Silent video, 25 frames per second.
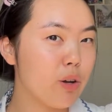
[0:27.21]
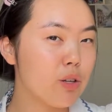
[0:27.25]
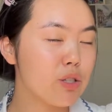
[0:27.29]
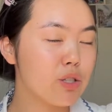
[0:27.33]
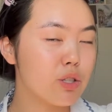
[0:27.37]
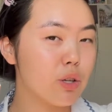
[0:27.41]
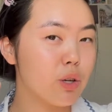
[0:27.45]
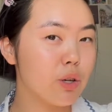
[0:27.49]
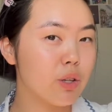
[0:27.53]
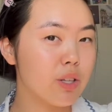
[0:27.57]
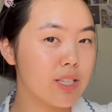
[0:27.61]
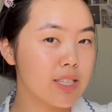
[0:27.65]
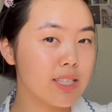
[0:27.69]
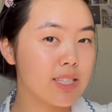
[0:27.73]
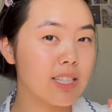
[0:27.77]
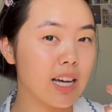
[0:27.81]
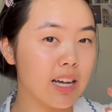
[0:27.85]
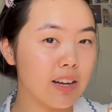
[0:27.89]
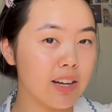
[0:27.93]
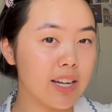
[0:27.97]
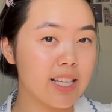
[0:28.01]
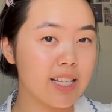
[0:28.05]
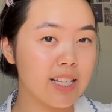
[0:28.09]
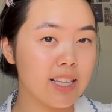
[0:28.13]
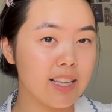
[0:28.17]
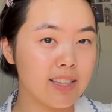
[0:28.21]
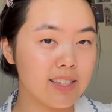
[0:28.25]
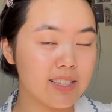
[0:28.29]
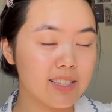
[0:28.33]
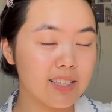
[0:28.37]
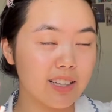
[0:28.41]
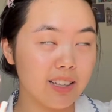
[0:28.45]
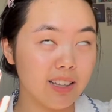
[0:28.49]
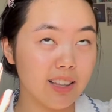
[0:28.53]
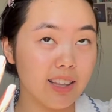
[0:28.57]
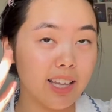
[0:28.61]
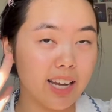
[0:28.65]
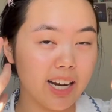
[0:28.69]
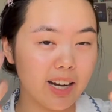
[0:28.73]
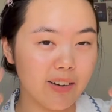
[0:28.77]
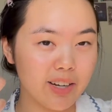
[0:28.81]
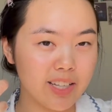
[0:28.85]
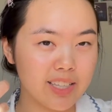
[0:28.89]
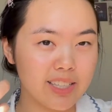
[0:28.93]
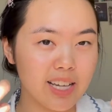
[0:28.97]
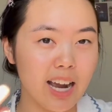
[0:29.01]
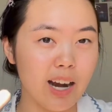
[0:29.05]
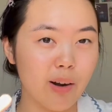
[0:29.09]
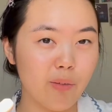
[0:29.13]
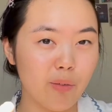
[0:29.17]
so the sun is glaring
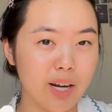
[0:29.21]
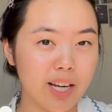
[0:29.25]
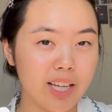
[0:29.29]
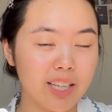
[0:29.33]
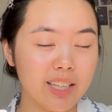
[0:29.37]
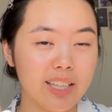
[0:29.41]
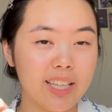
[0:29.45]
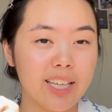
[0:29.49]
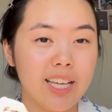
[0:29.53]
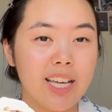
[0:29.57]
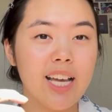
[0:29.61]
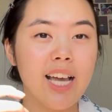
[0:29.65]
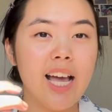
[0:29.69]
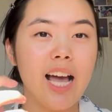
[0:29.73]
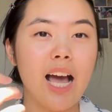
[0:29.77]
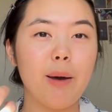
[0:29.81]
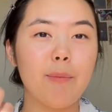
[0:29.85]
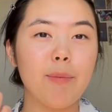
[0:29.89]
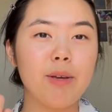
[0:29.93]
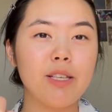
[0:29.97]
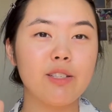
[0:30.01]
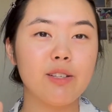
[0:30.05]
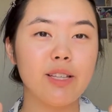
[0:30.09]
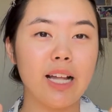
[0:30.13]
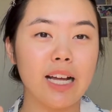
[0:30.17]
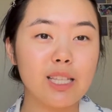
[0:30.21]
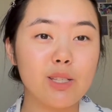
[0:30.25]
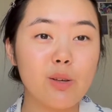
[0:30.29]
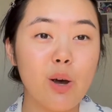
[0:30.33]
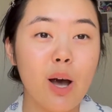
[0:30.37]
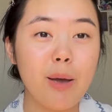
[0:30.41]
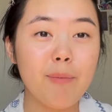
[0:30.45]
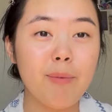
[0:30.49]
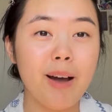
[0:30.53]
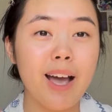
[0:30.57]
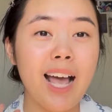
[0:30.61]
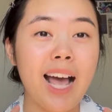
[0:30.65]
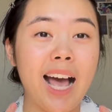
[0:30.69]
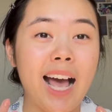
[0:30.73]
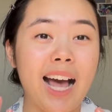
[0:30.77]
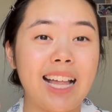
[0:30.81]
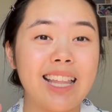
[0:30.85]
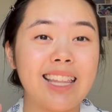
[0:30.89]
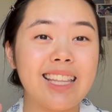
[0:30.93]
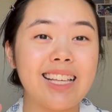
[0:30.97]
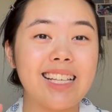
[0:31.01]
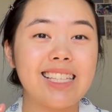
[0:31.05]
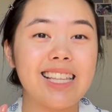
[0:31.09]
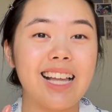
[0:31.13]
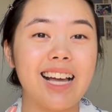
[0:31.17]
directly at me, so that's why my hand
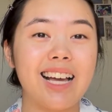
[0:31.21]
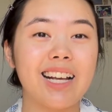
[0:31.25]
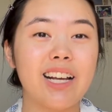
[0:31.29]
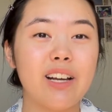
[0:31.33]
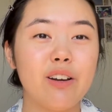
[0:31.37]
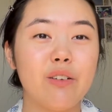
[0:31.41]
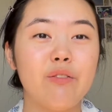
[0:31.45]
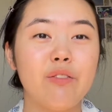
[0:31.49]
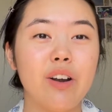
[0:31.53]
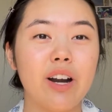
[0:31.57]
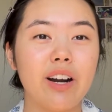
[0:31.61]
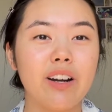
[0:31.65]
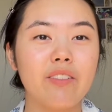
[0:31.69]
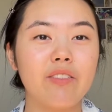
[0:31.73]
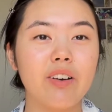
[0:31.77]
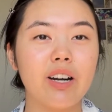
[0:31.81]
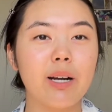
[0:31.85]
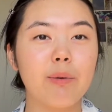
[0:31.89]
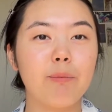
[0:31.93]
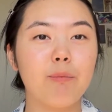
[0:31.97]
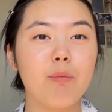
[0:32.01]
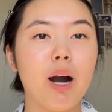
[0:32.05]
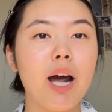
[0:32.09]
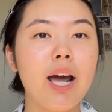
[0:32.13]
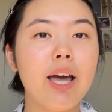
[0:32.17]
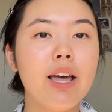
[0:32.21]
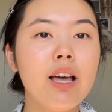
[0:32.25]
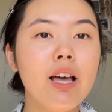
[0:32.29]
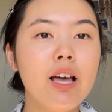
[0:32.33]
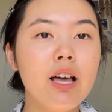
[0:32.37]
is like very bright,